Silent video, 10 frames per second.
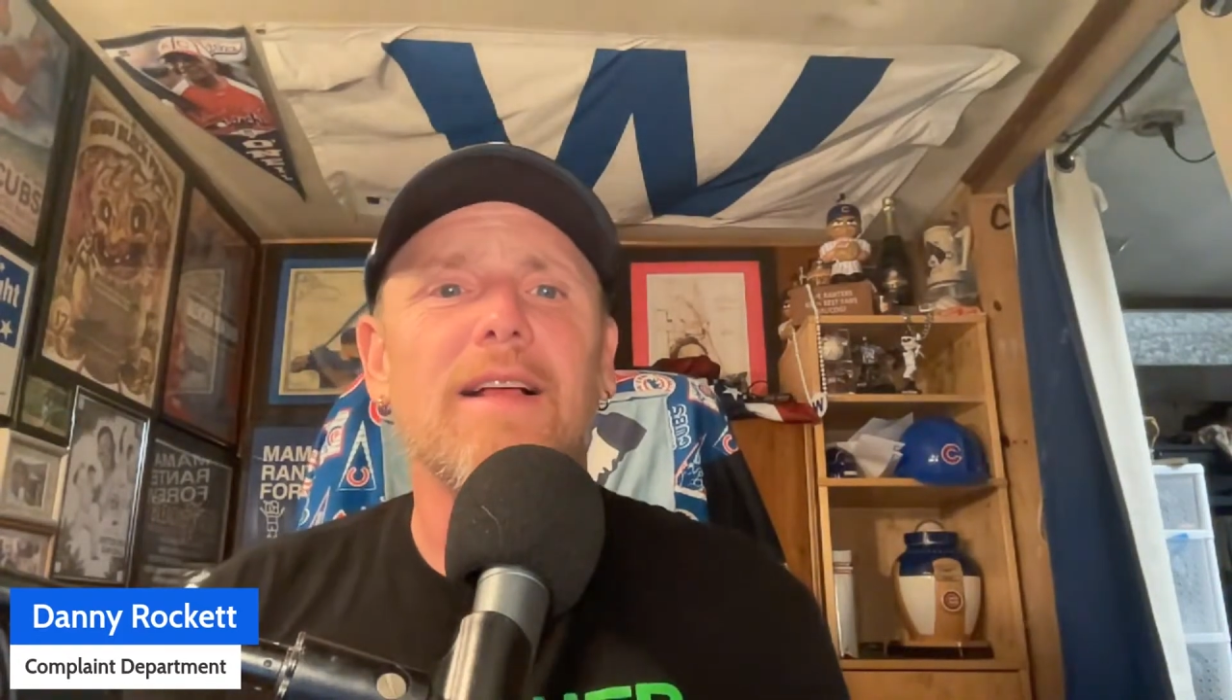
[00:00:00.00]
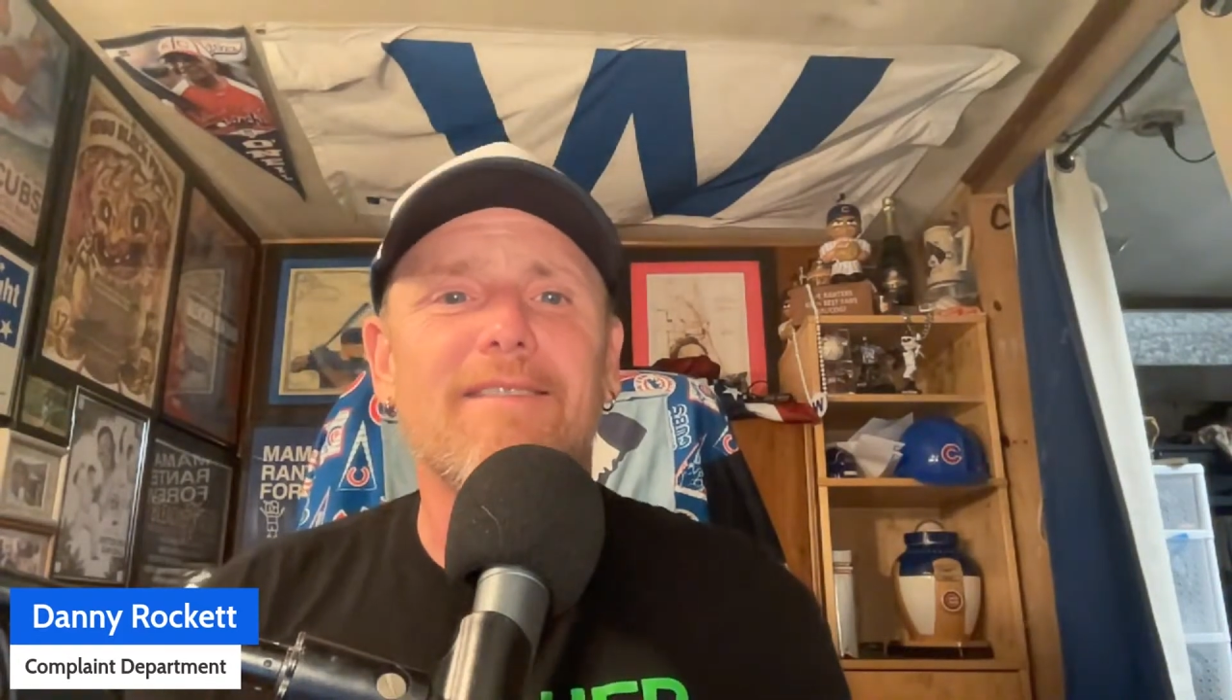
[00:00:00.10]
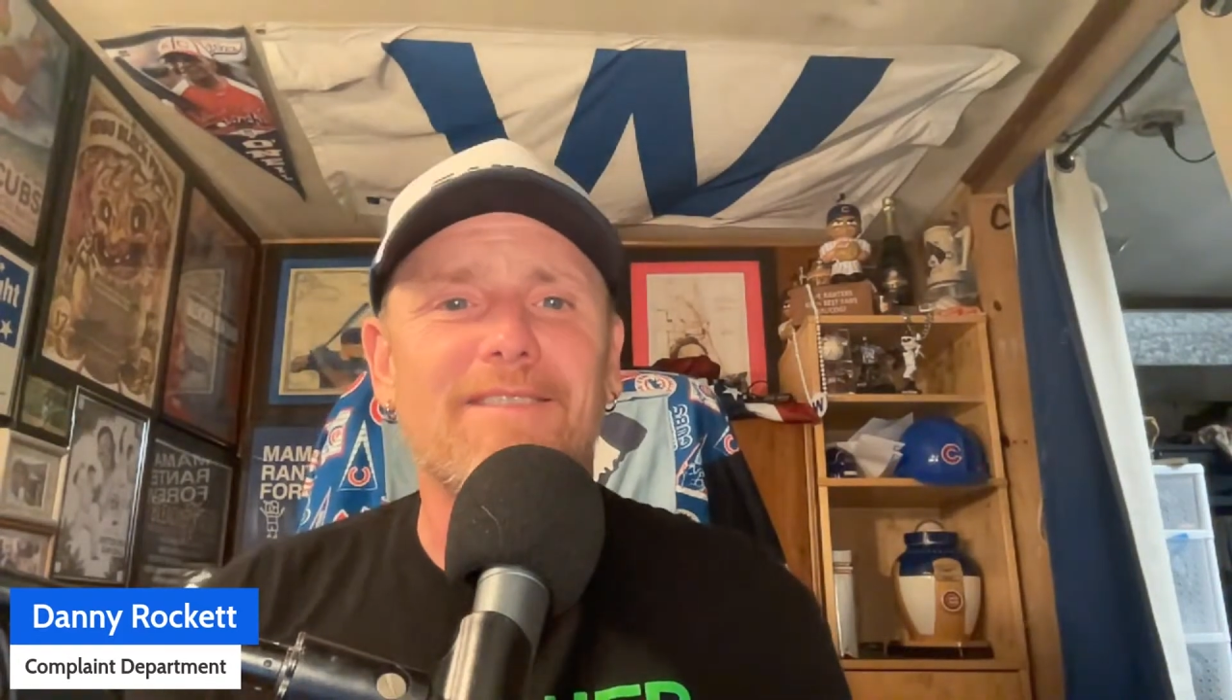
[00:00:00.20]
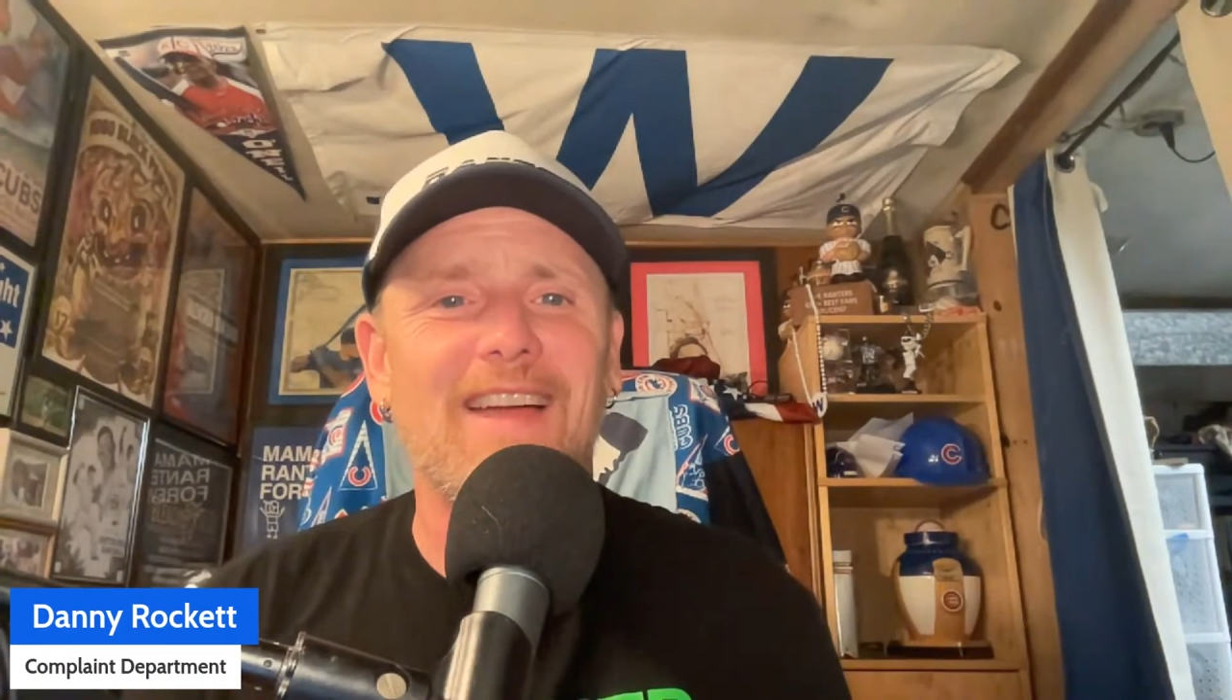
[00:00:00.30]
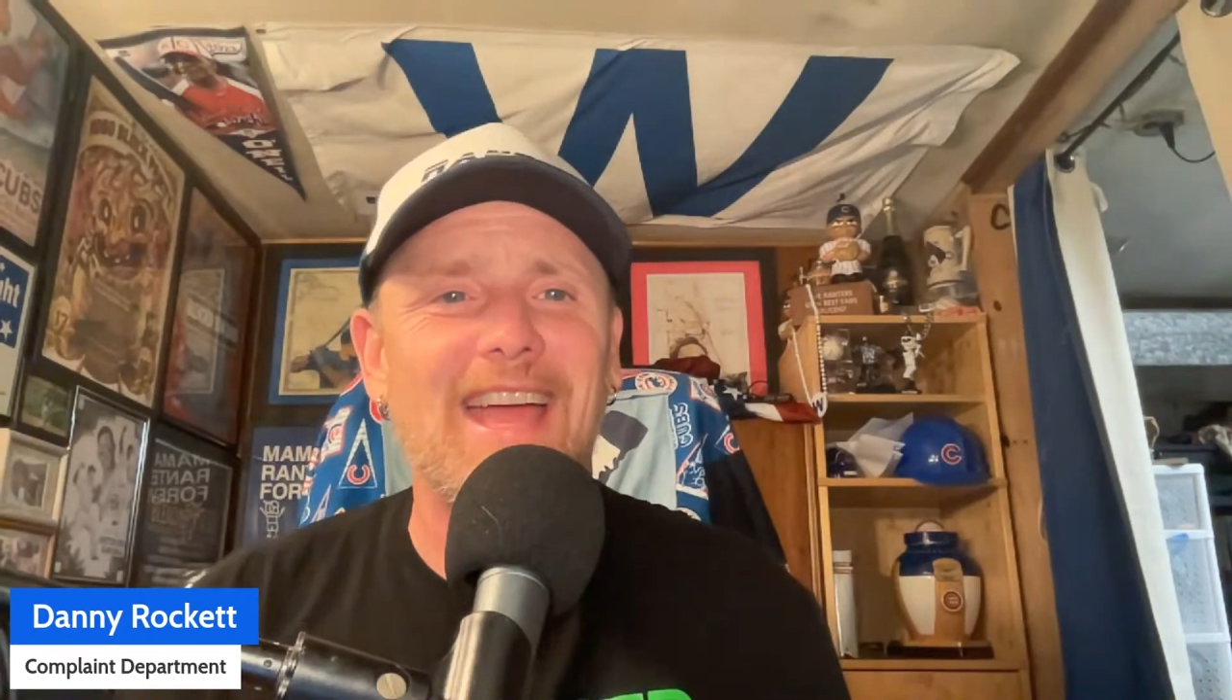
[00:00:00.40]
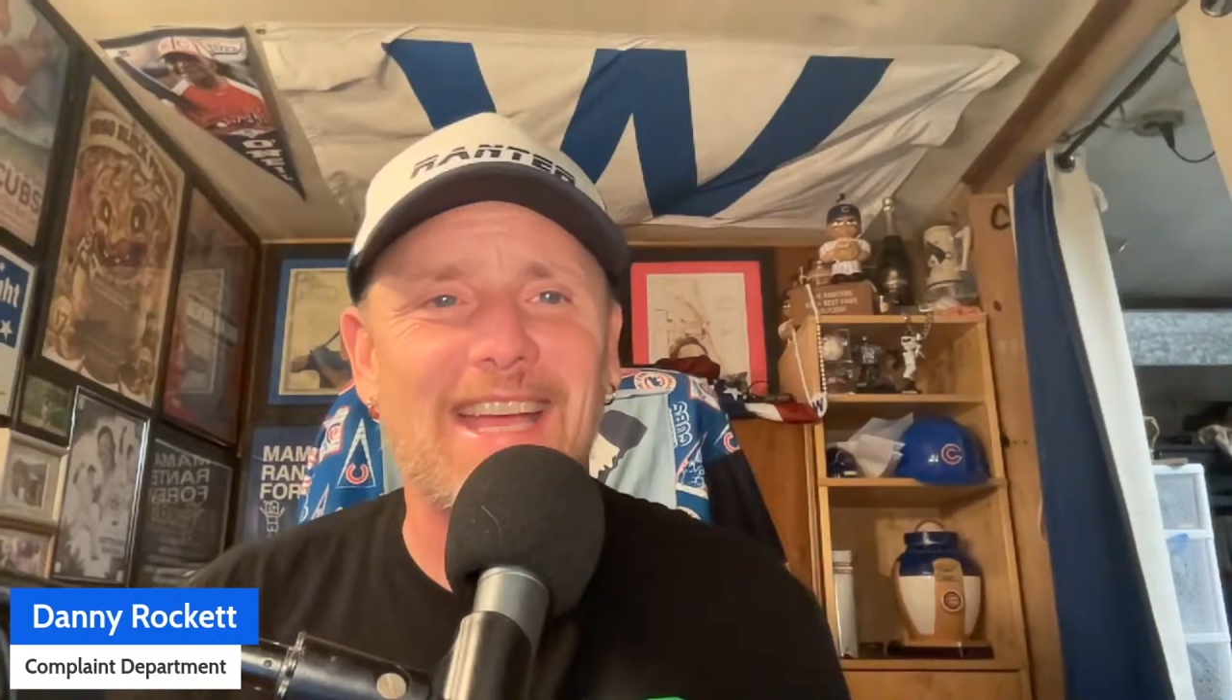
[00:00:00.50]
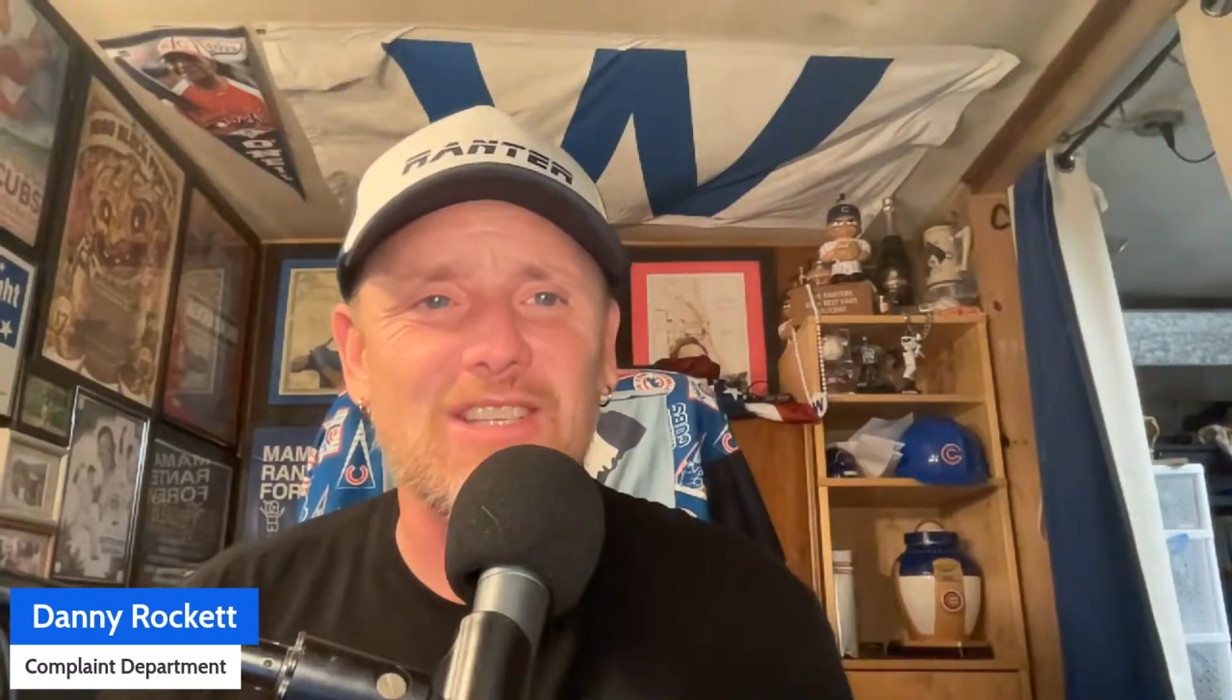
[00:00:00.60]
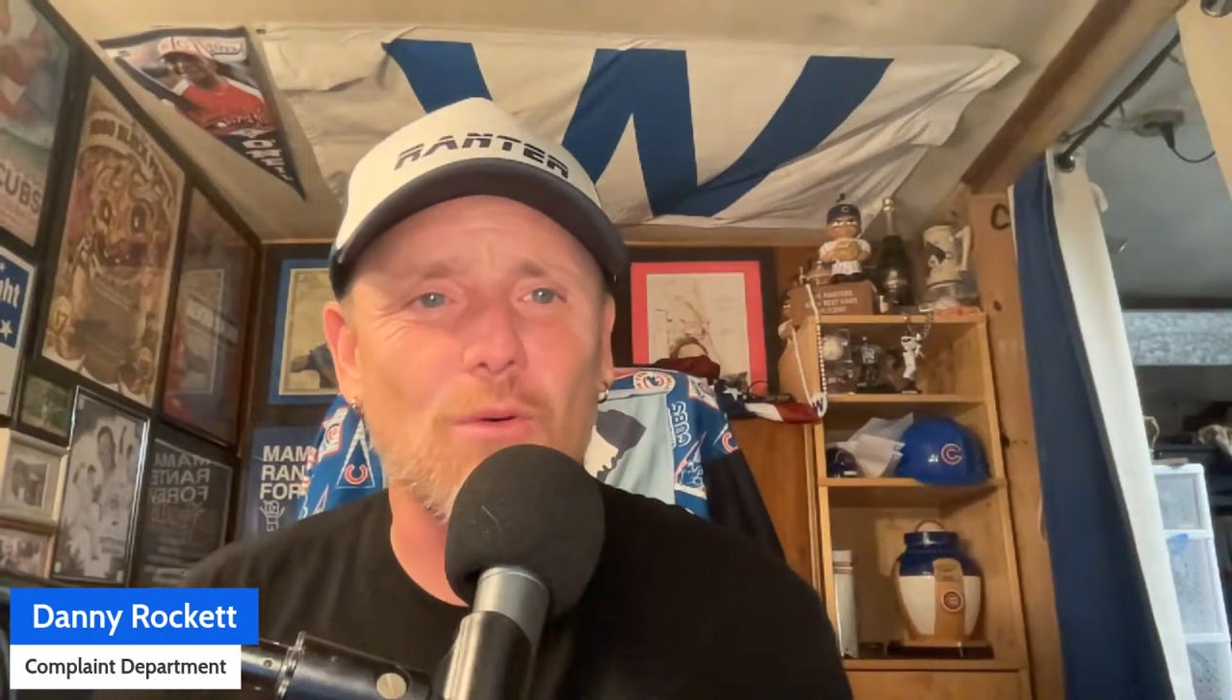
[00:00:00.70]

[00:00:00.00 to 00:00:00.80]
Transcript: fans